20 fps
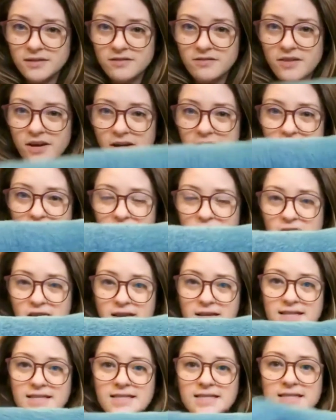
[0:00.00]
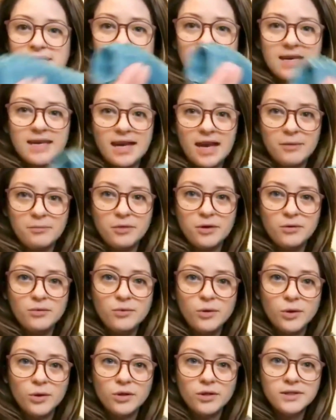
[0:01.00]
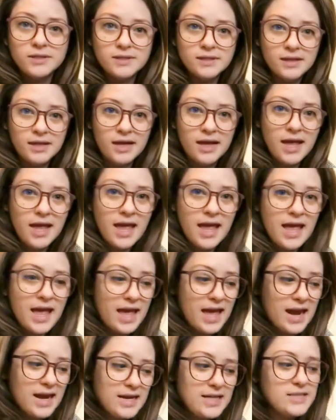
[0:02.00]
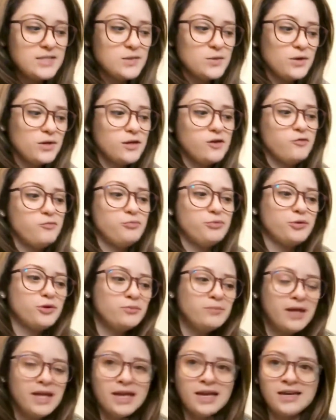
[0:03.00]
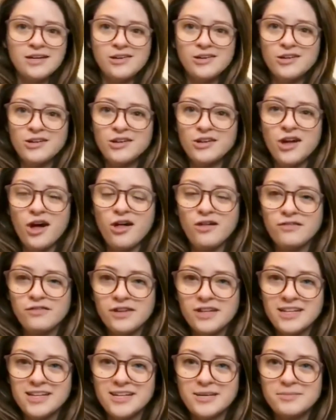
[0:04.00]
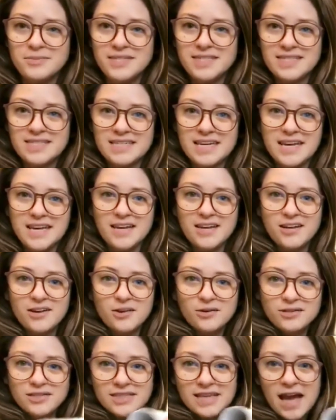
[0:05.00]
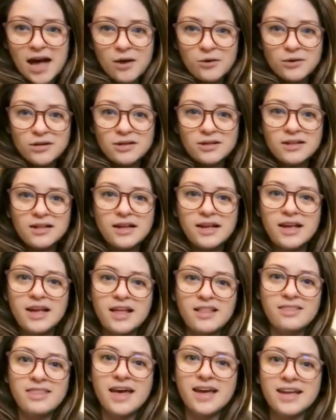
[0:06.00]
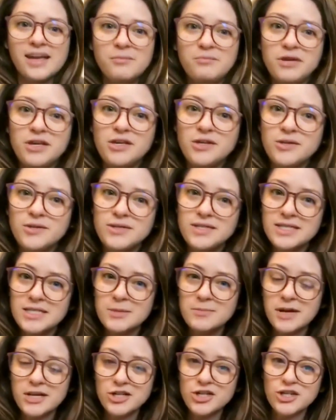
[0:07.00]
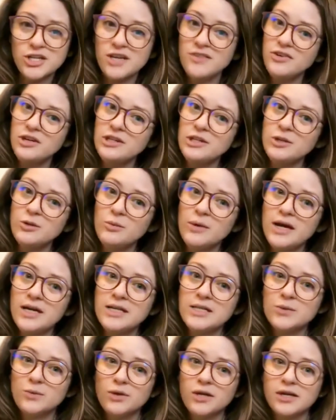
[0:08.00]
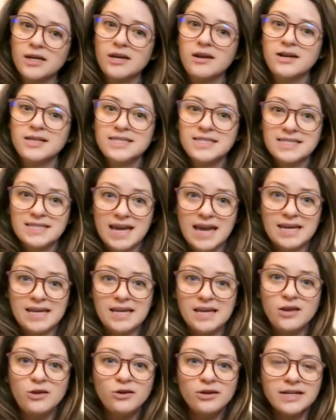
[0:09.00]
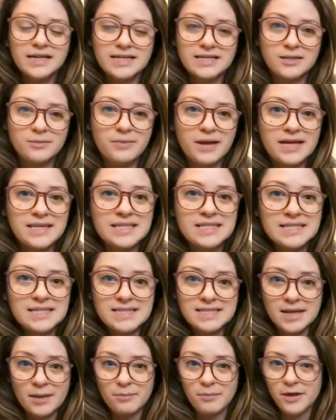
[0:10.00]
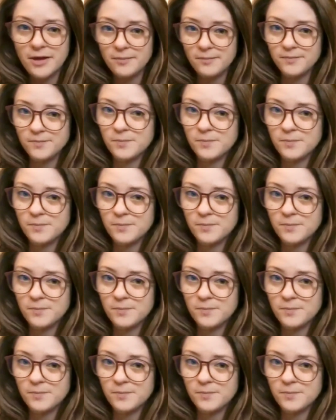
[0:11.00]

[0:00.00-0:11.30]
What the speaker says: of varying thicknesses that can be rolled, any sort of broom handle, golf club, stick, dowel that can be used especially if your little one is working on standing or independent stepping.